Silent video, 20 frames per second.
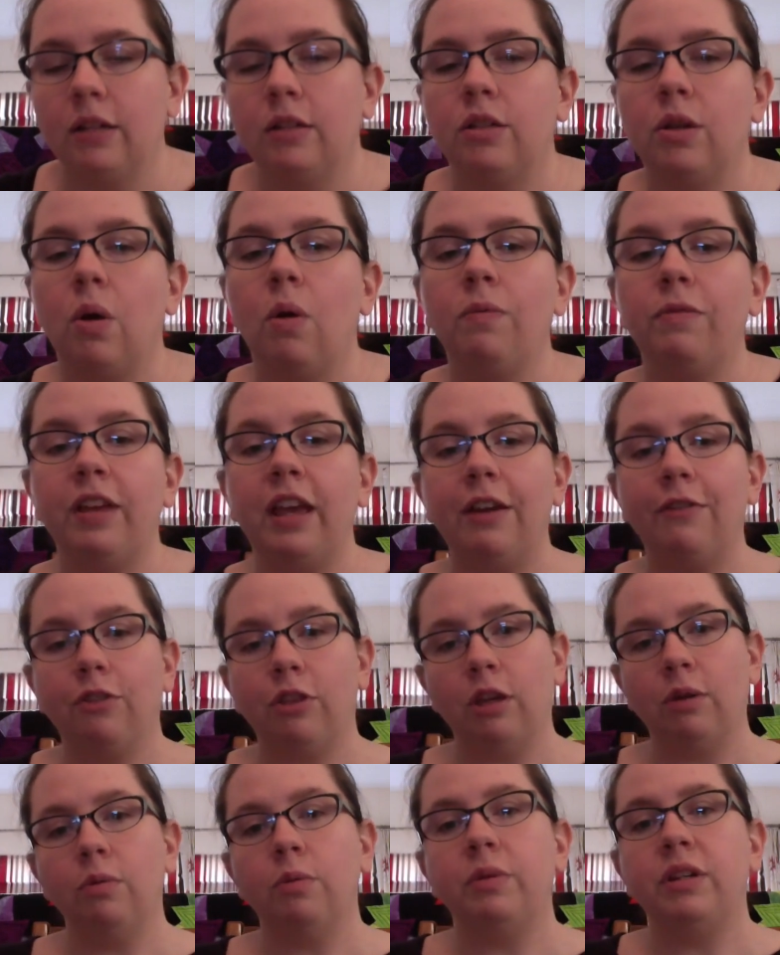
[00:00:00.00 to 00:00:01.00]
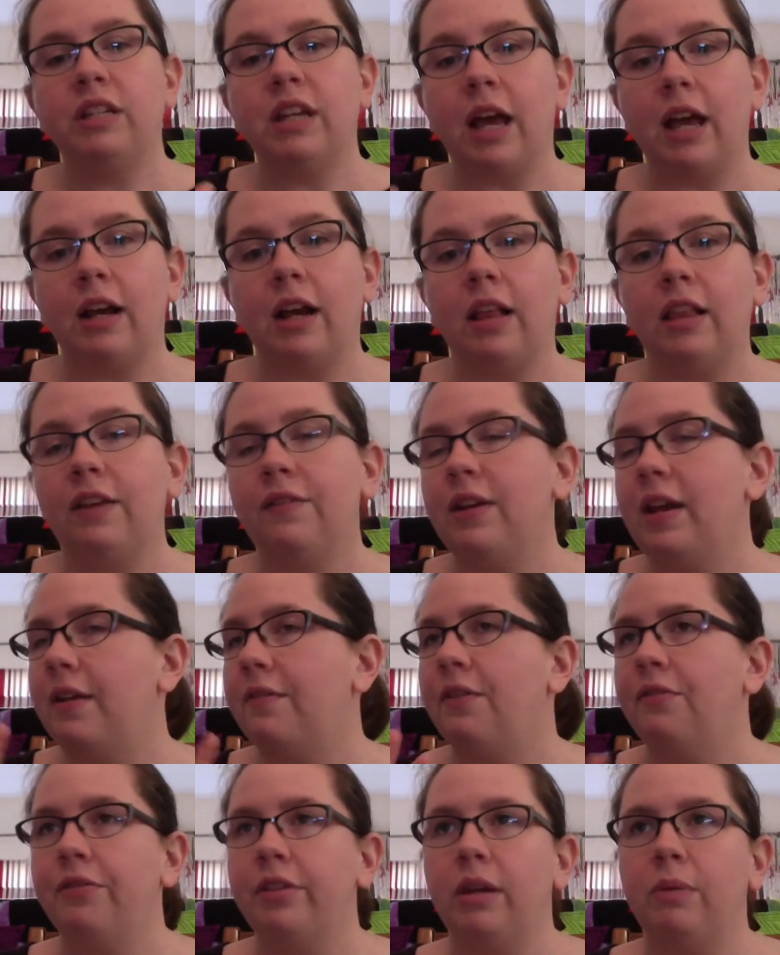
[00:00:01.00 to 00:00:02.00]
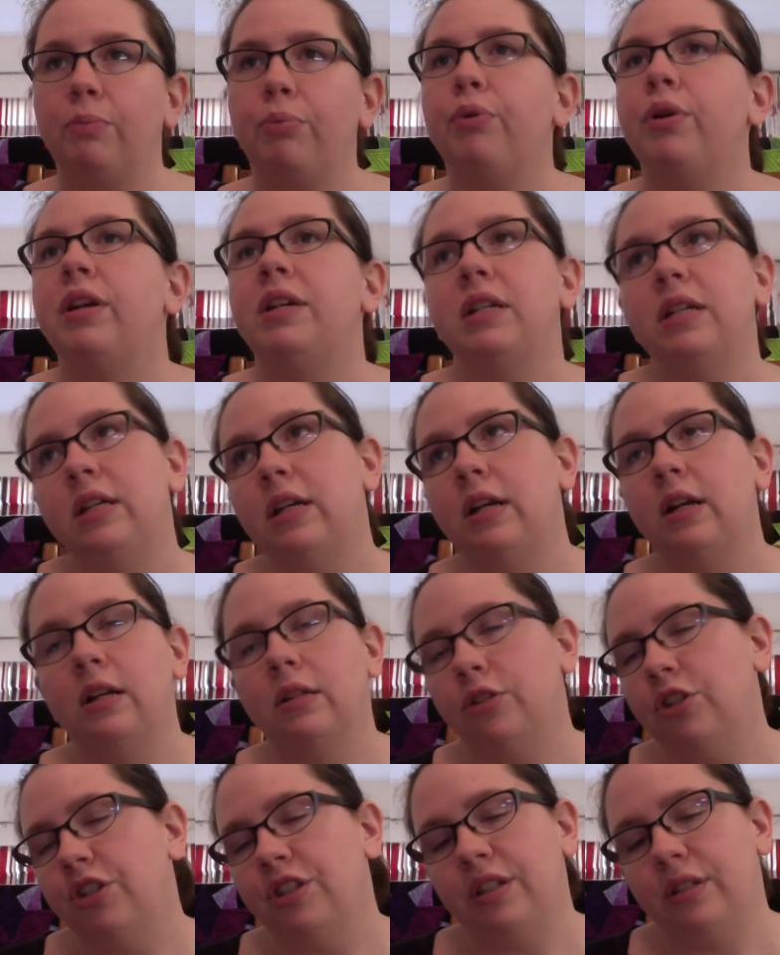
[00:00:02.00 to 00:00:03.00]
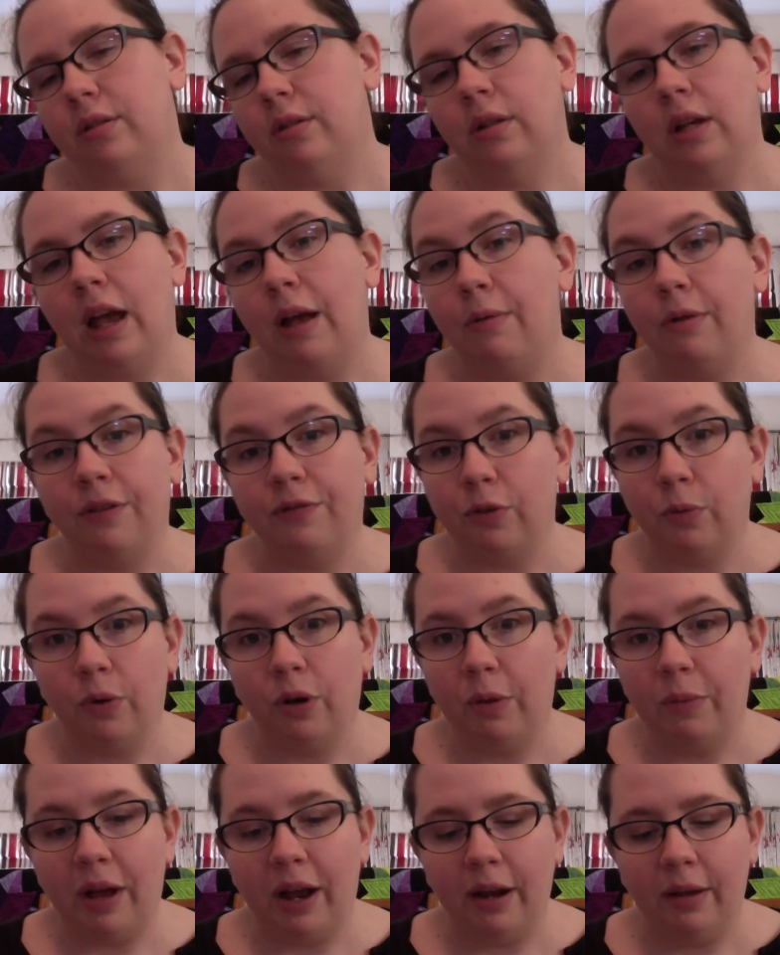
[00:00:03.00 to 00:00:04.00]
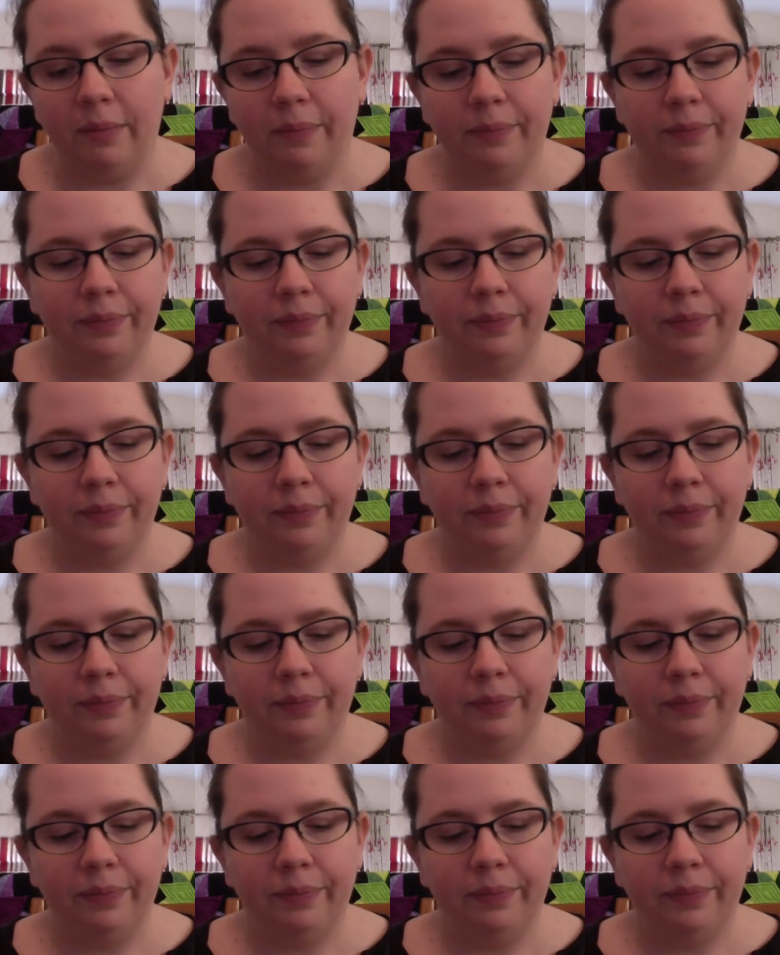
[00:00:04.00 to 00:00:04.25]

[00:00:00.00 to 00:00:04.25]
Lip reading: So hopefully everything will be done. I'll even have everything printed, and I won't have to worry about it,